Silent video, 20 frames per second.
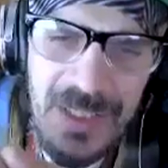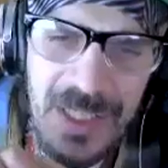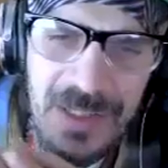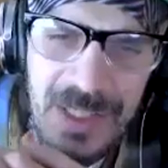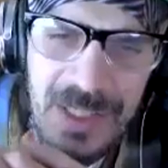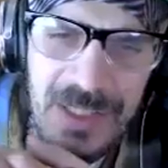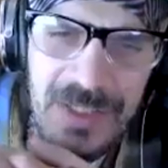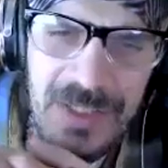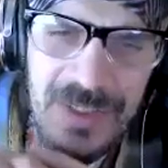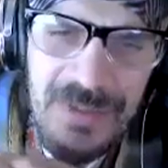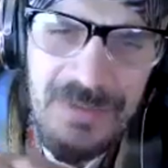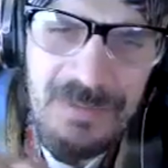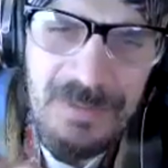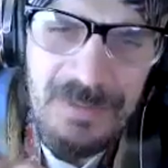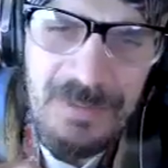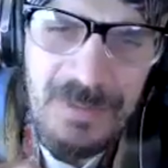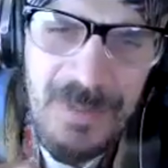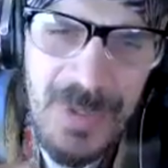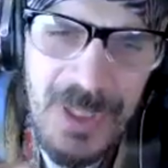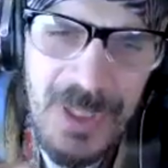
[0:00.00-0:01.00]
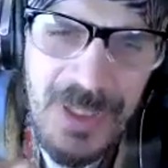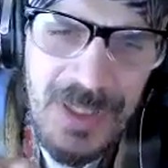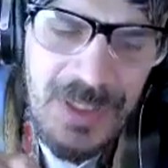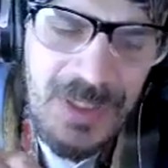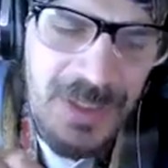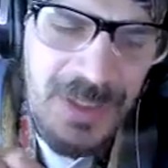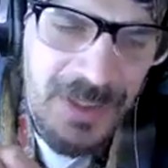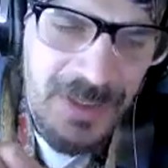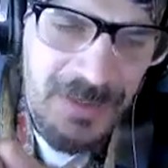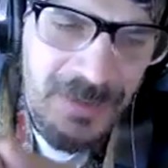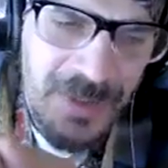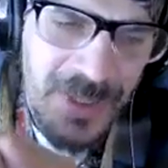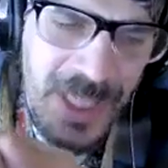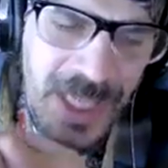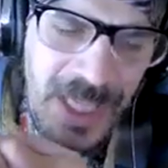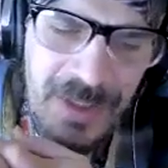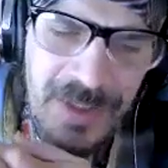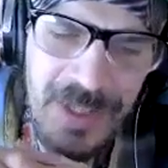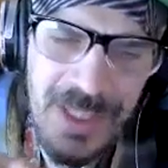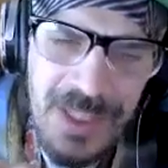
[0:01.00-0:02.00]
in this
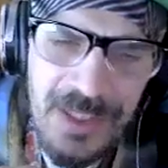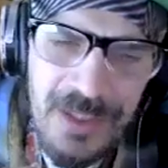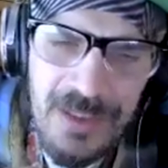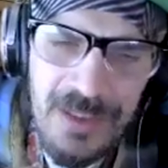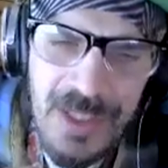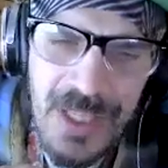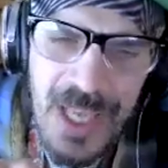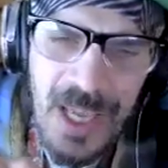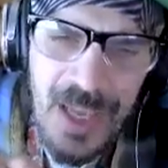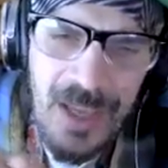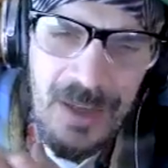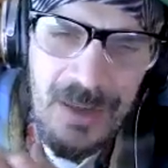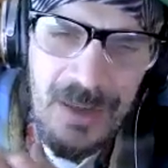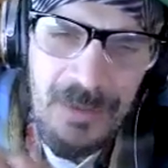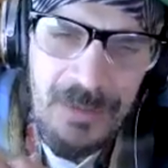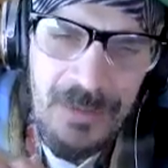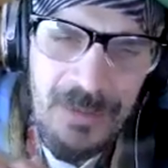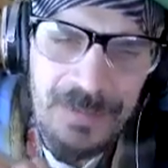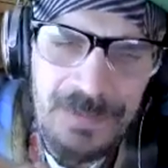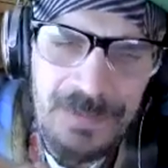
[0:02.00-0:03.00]
king of the hill game.